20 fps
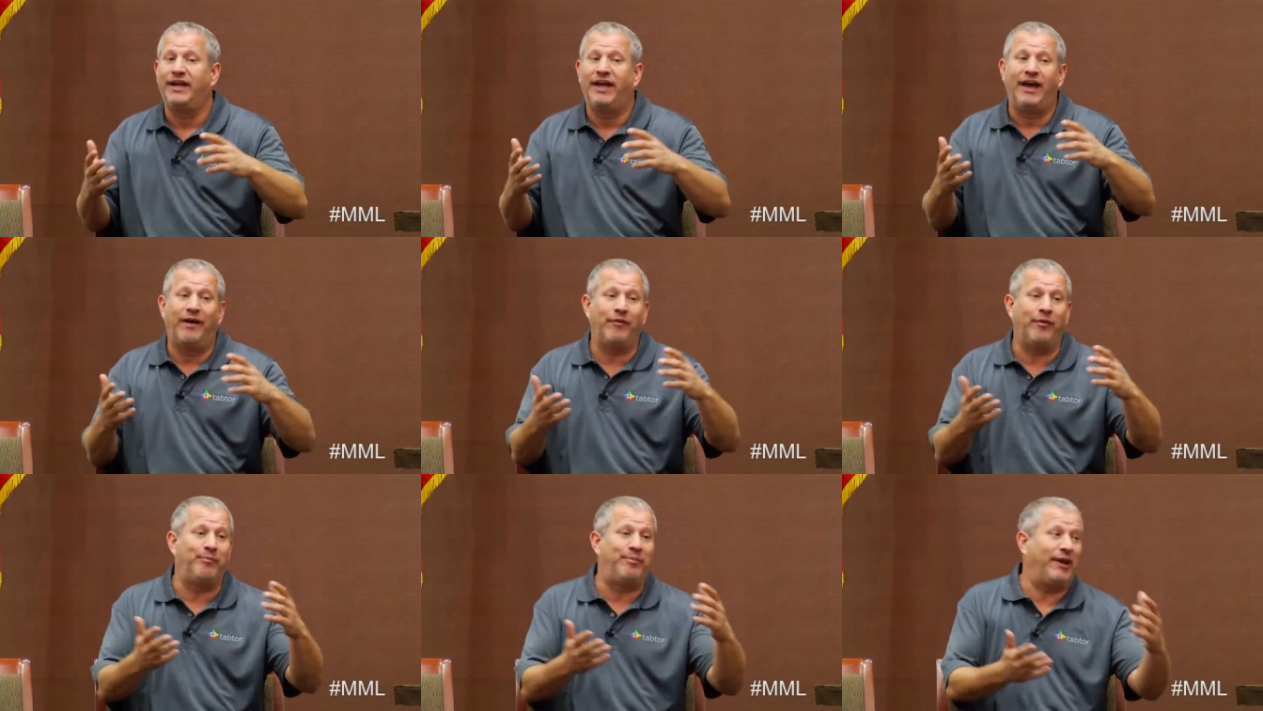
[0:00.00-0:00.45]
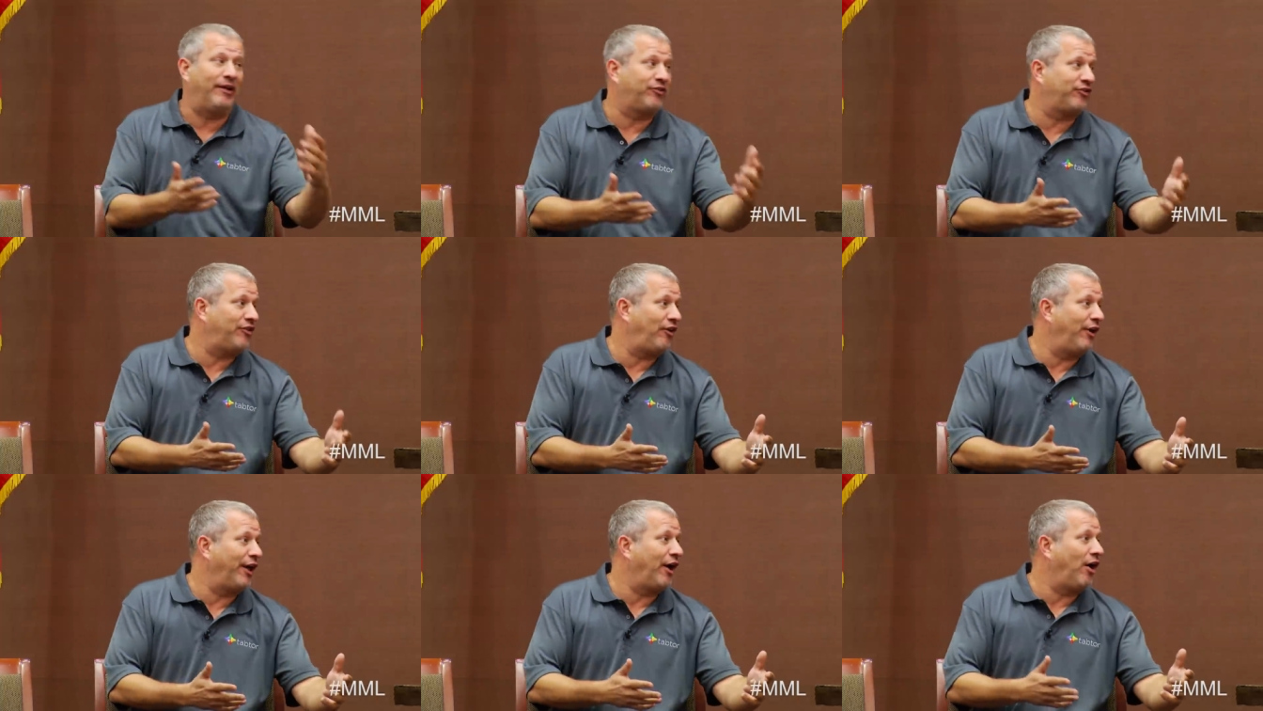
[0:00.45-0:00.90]
I'm a
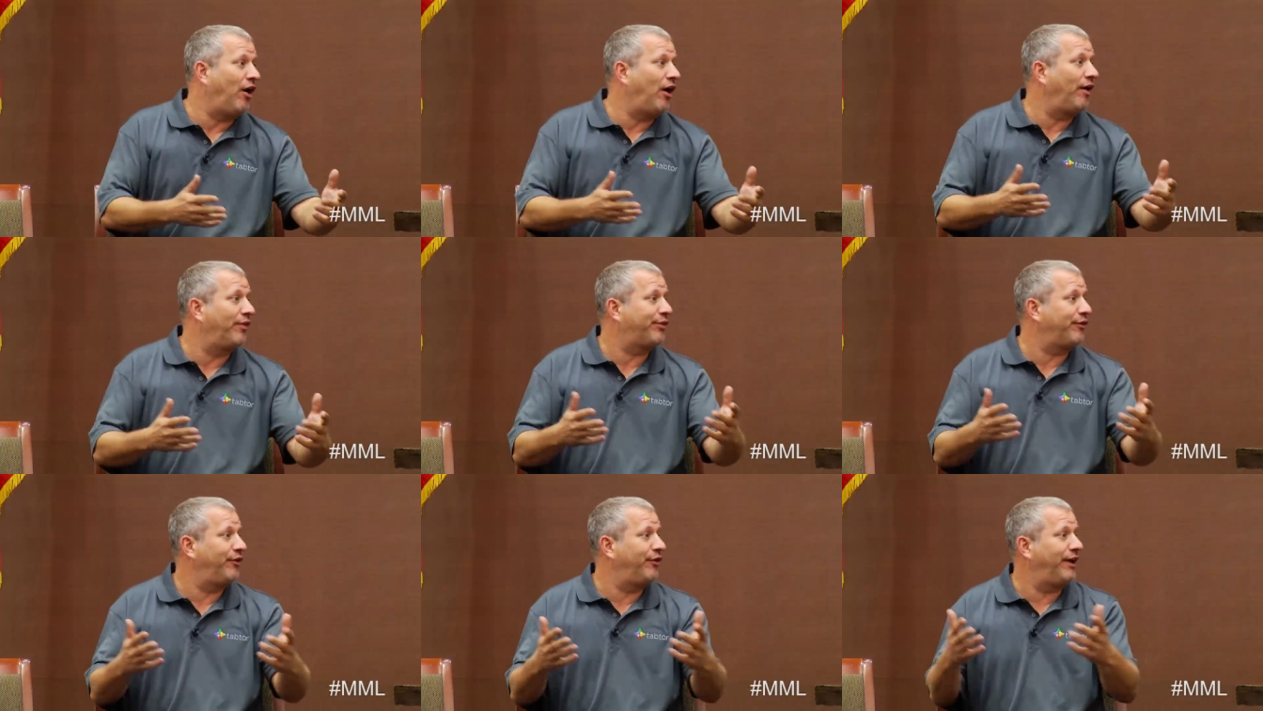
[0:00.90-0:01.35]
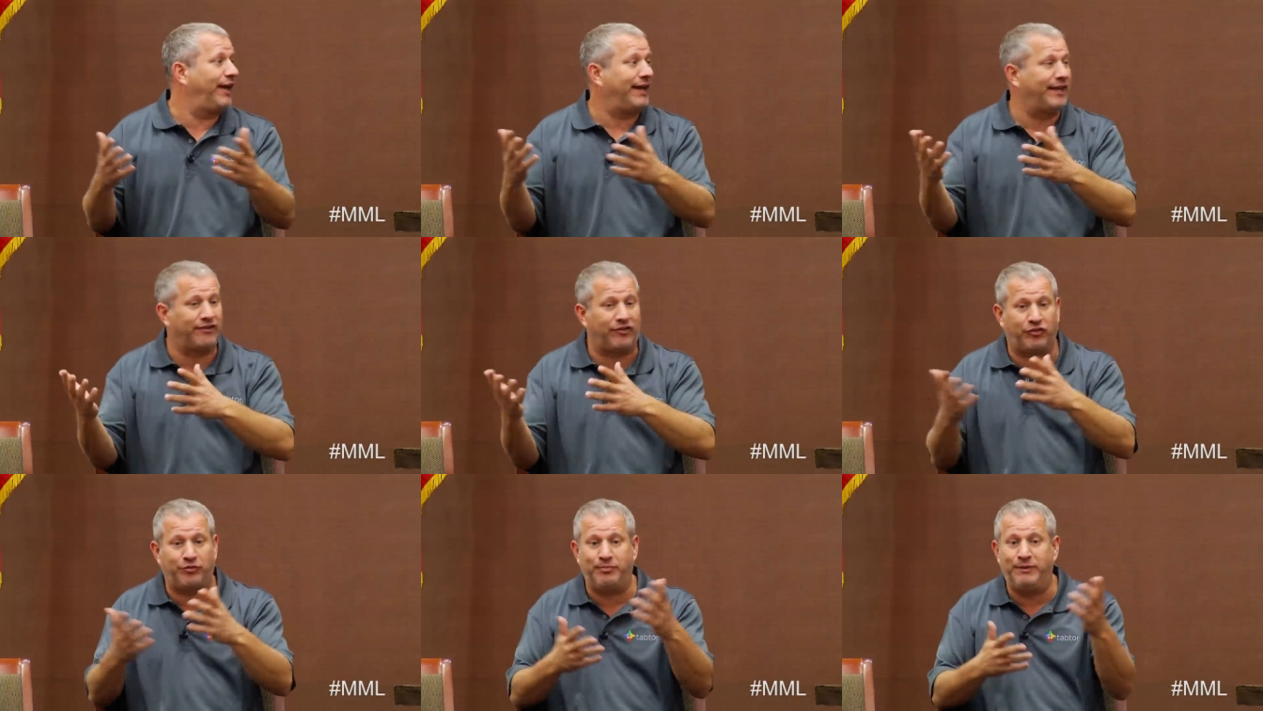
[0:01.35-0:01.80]
best-selling author, and I get
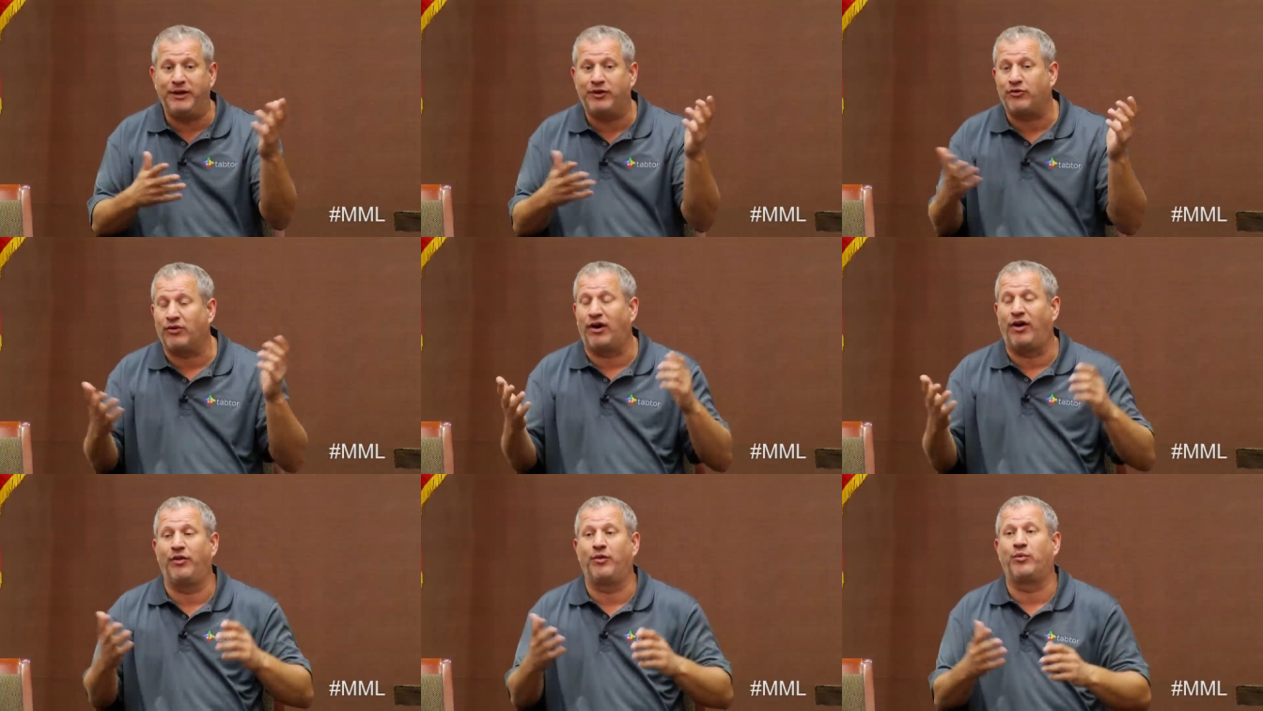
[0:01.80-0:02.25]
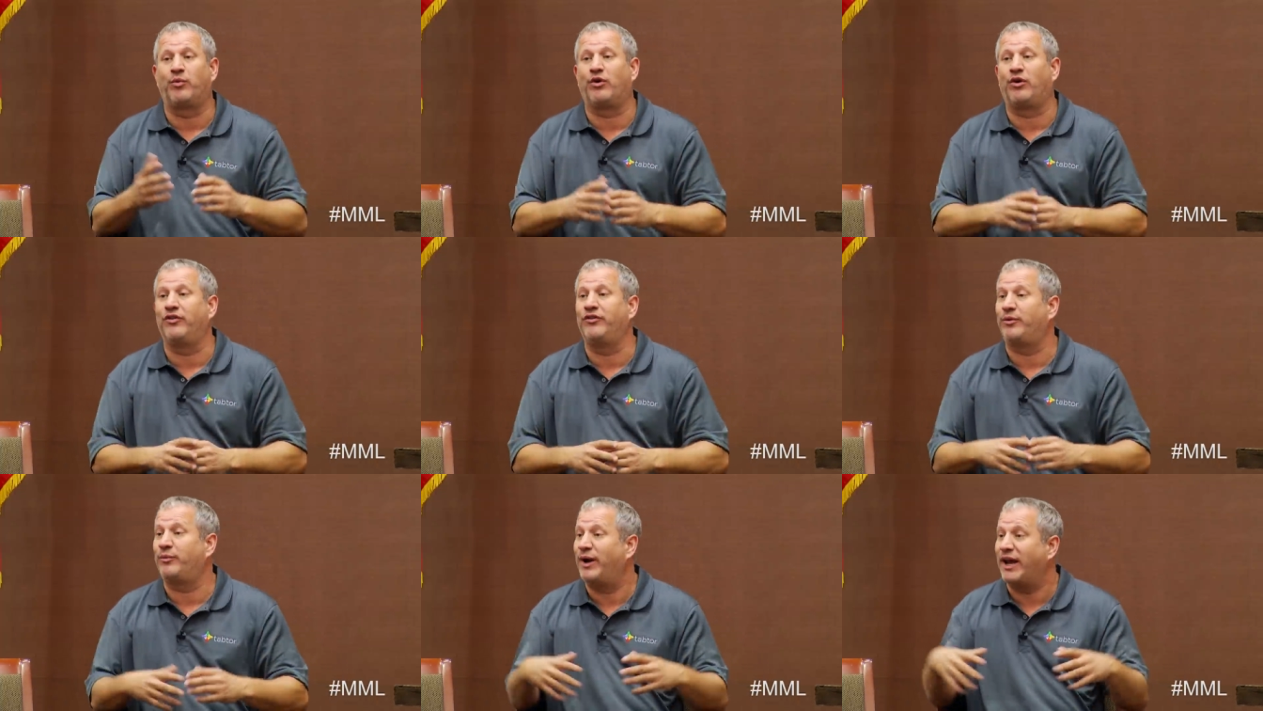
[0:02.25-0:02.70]
to speak around the
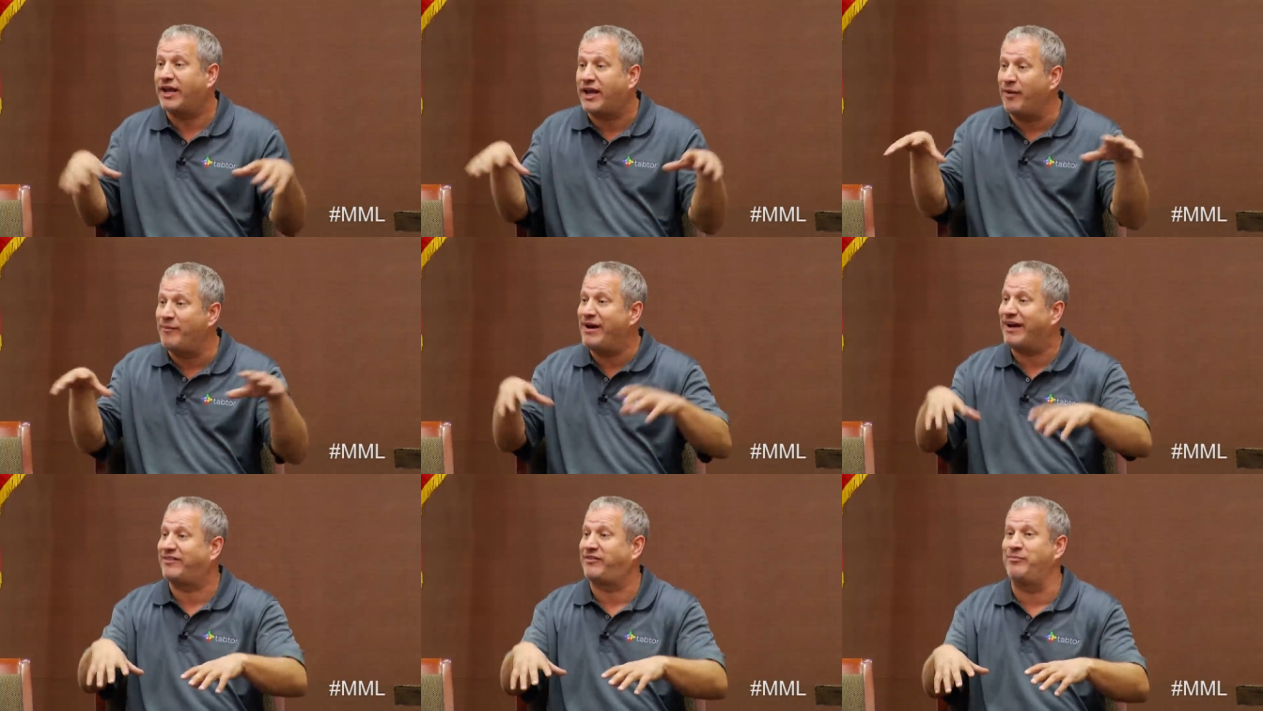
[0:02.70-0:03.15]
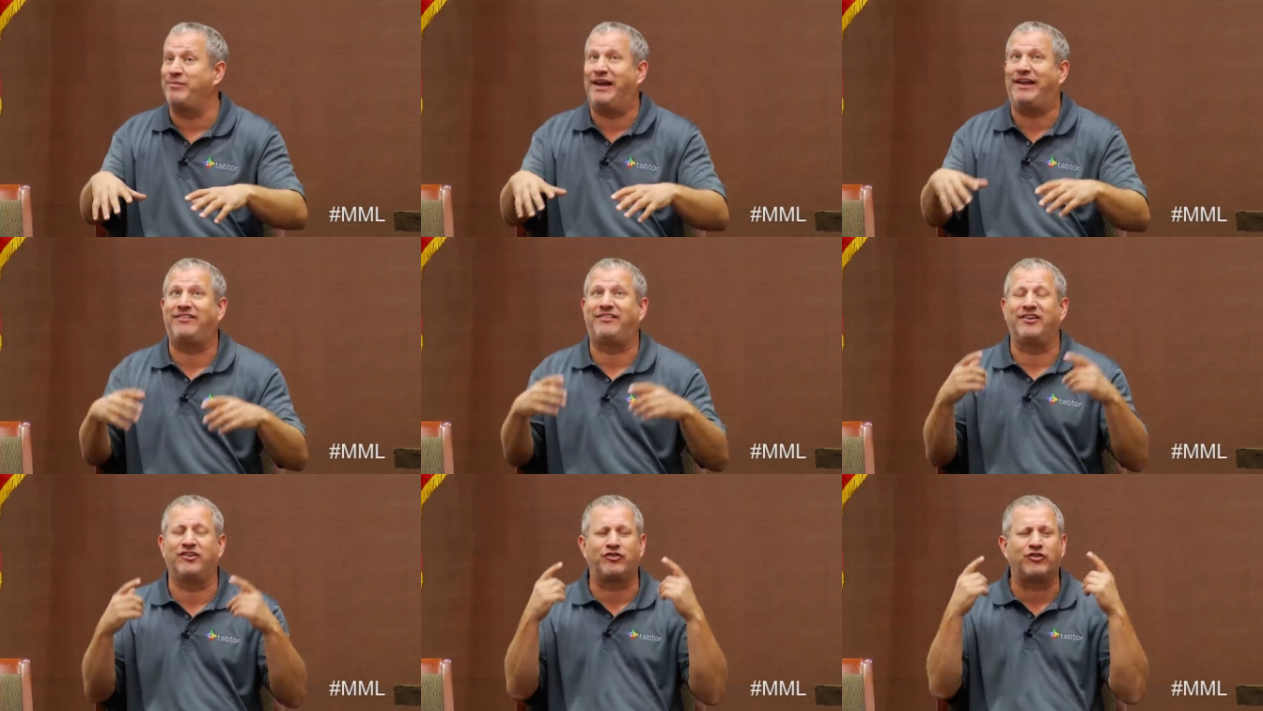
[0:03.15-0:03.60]
world, and when I come back to
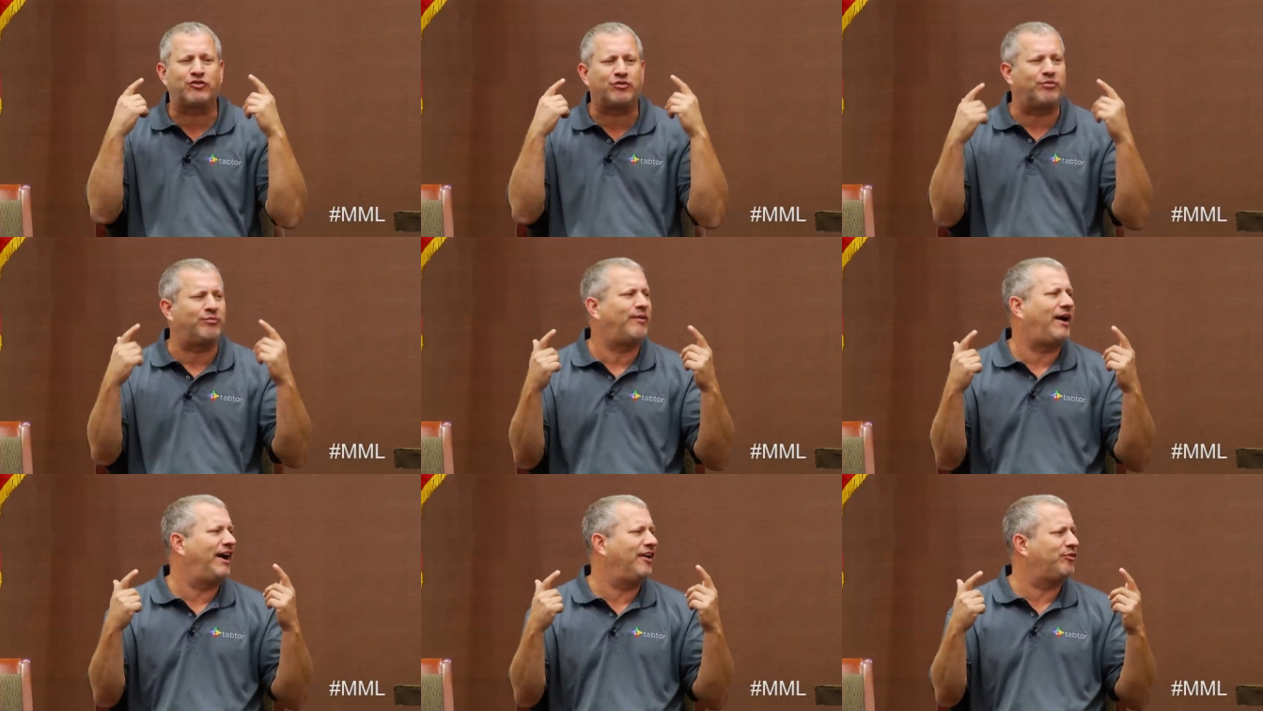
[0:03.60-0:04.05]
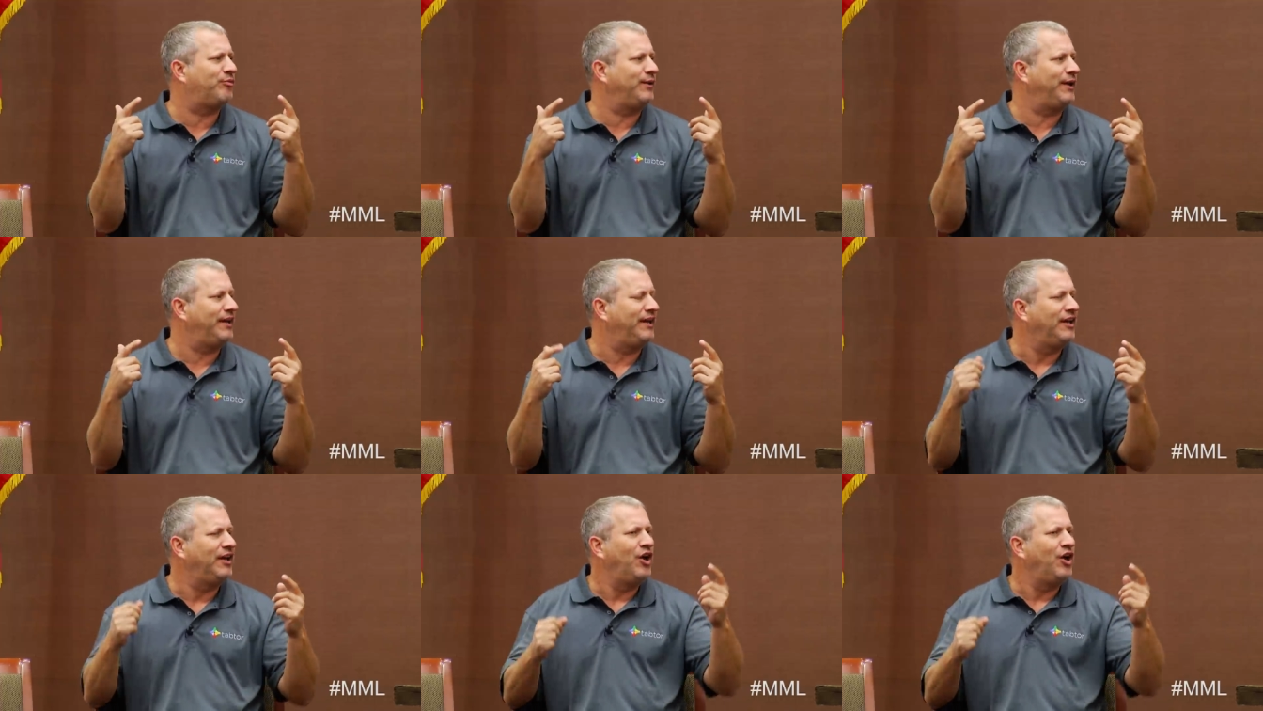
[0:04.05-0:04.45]
Mesa, it just reminds me,